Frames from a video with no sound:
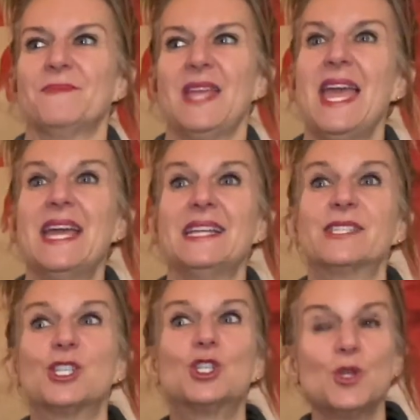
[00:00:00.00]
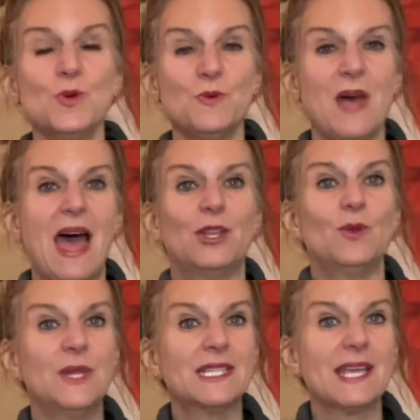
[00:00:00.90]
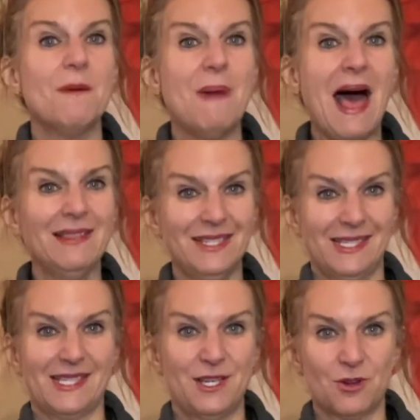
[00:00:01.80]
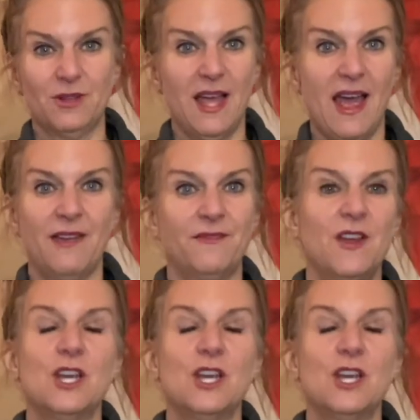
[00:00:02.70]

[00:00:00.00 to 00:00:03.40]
And to do that, you need to have balance in your life.